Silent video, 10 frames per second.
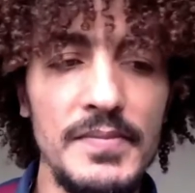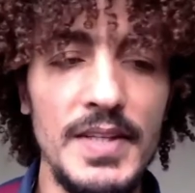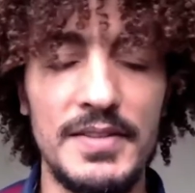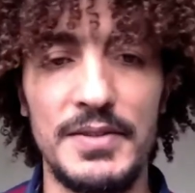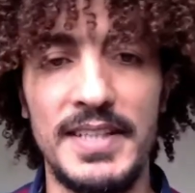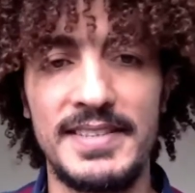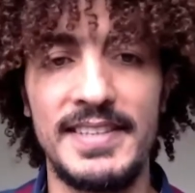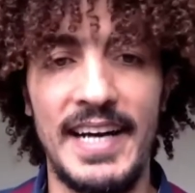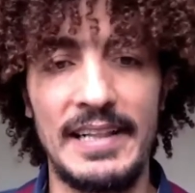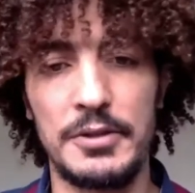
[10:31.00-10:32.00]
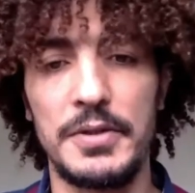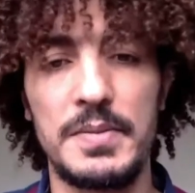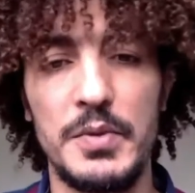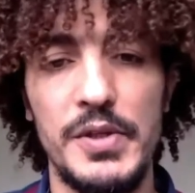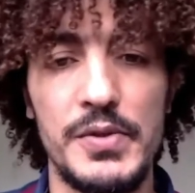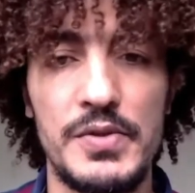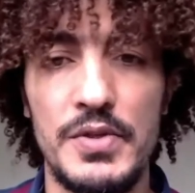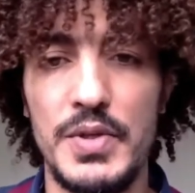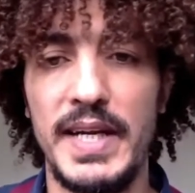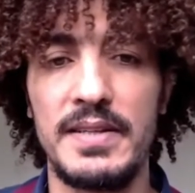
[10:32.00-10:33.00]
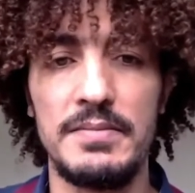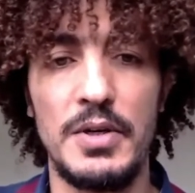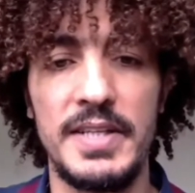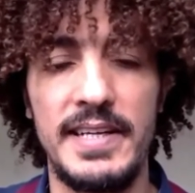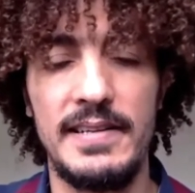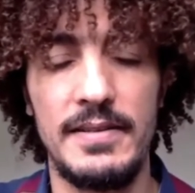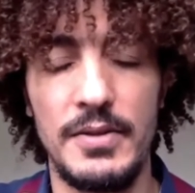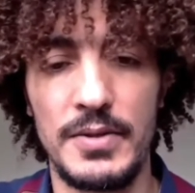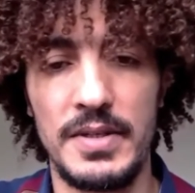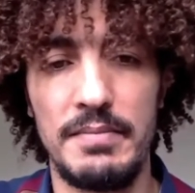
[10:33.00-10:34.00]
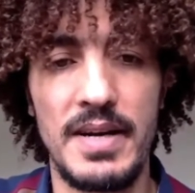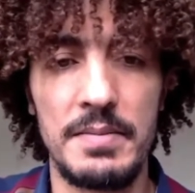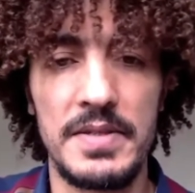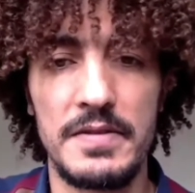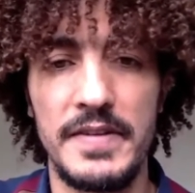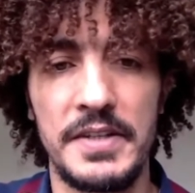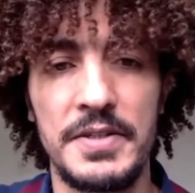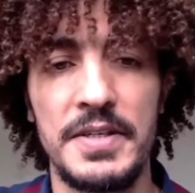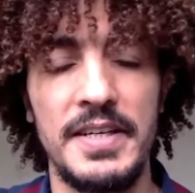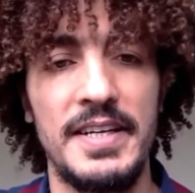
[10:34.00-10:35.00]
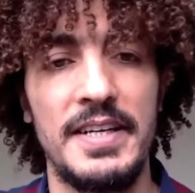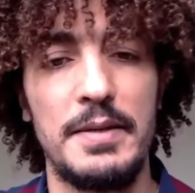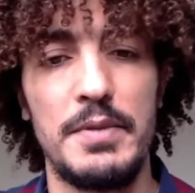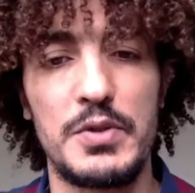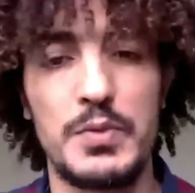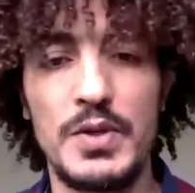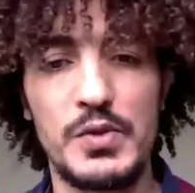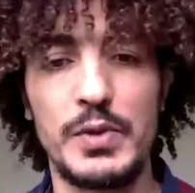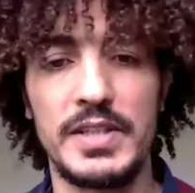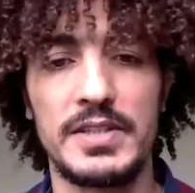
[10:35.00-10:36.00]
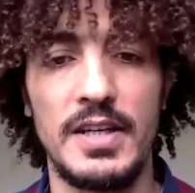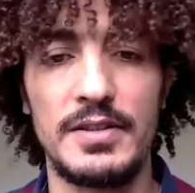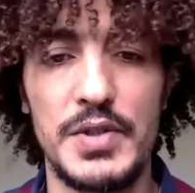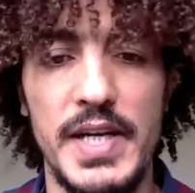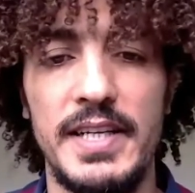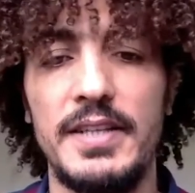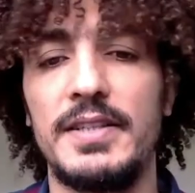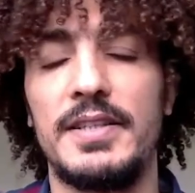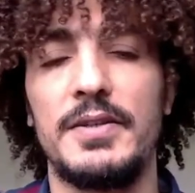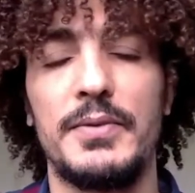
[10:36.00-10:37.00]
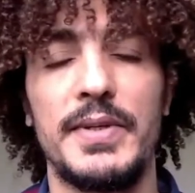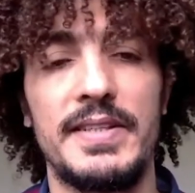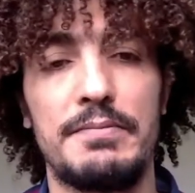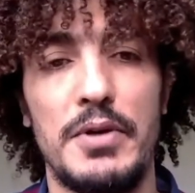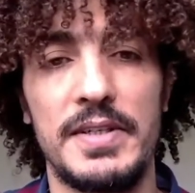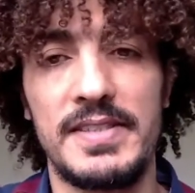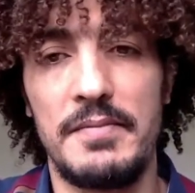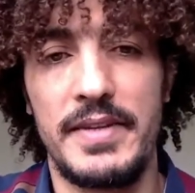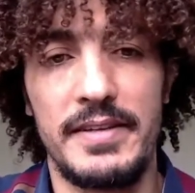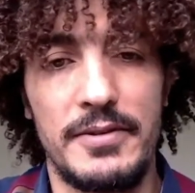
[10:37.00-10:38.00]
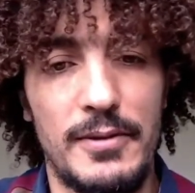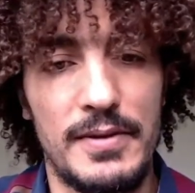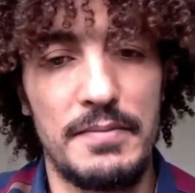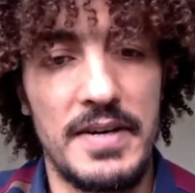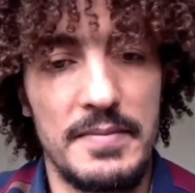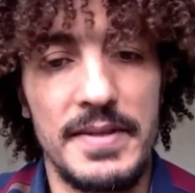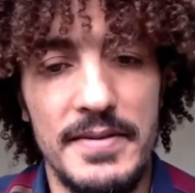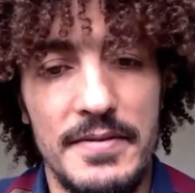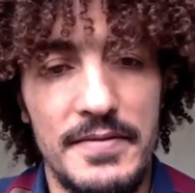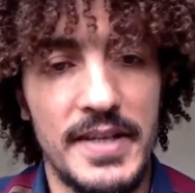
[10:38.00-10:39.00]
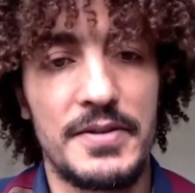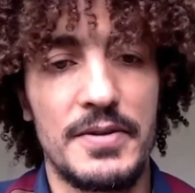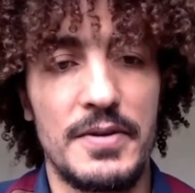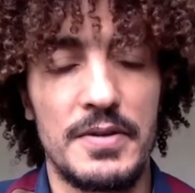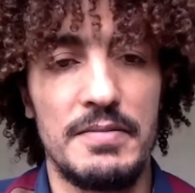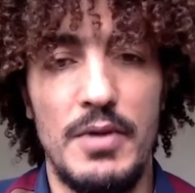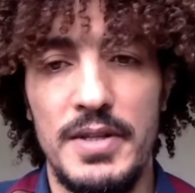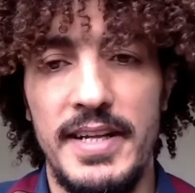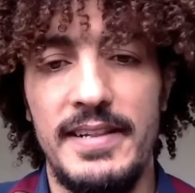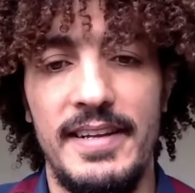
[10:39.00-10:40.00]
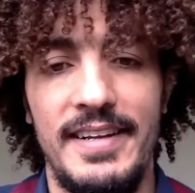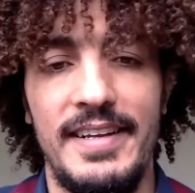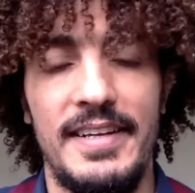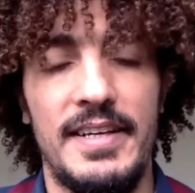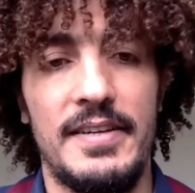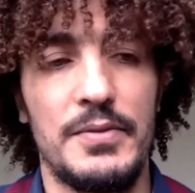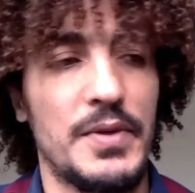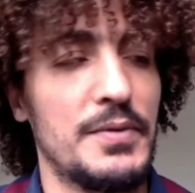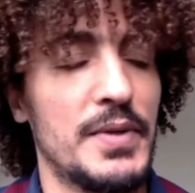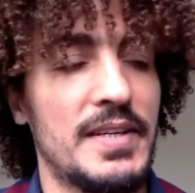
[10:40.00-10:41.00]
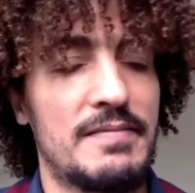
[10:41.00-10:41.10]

so that's the algorithm we use to train the model or the parameter vector but once we're done training, uh, we deploy something called the parameter vector or the model, and we, we